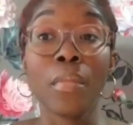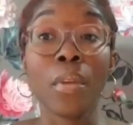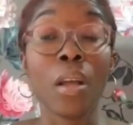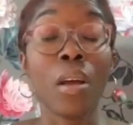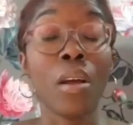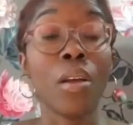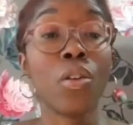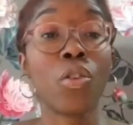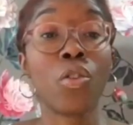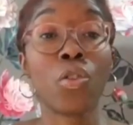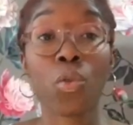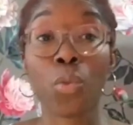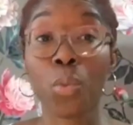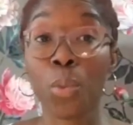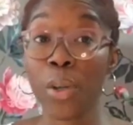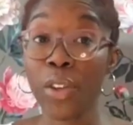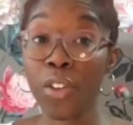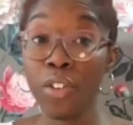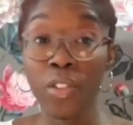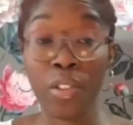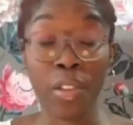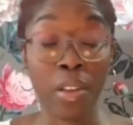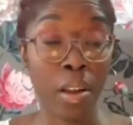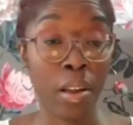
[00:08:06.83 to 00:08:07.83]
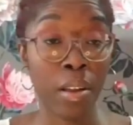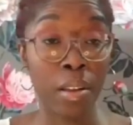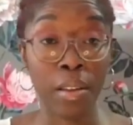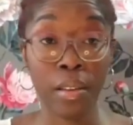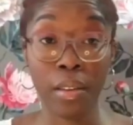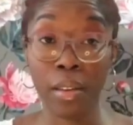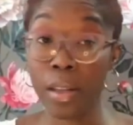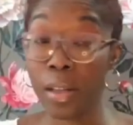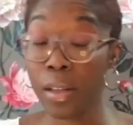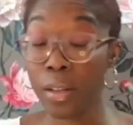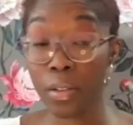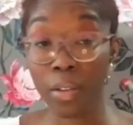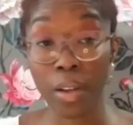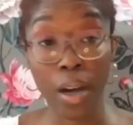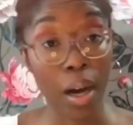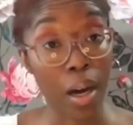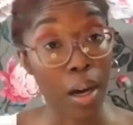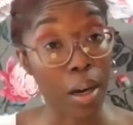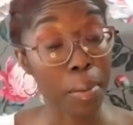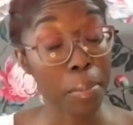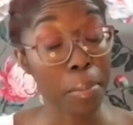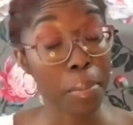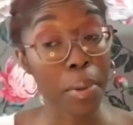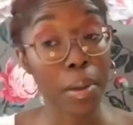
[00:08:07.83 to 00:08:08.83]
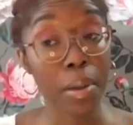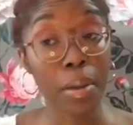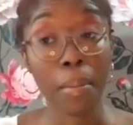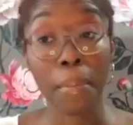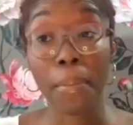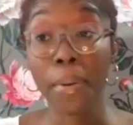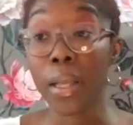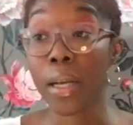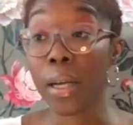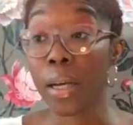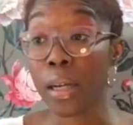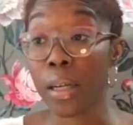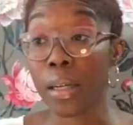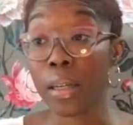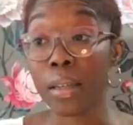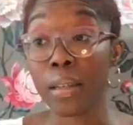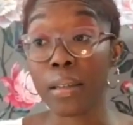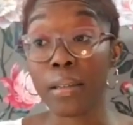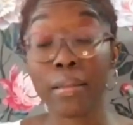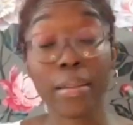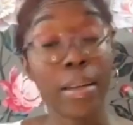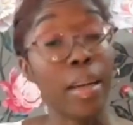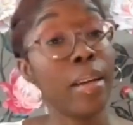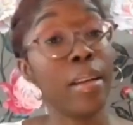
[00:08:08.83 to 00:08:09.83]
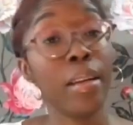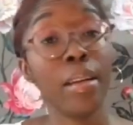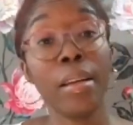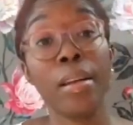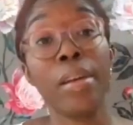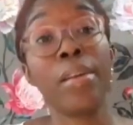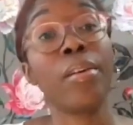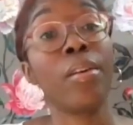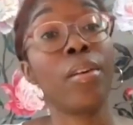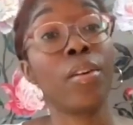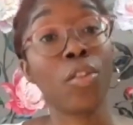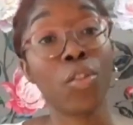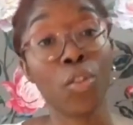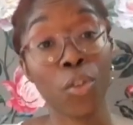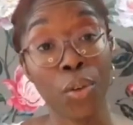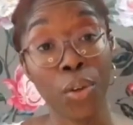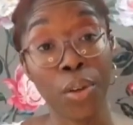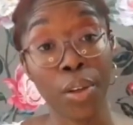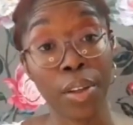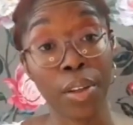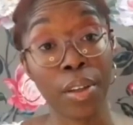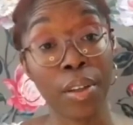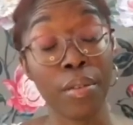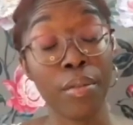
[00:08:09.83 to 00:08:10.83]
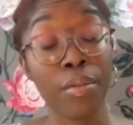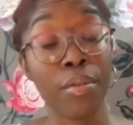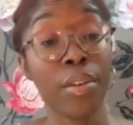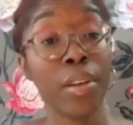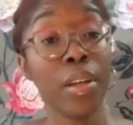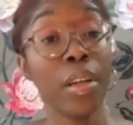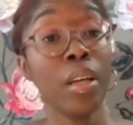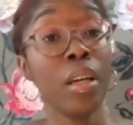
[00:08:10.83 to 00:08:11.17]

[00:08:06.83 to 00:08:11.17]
switched things up because I needed an alternative.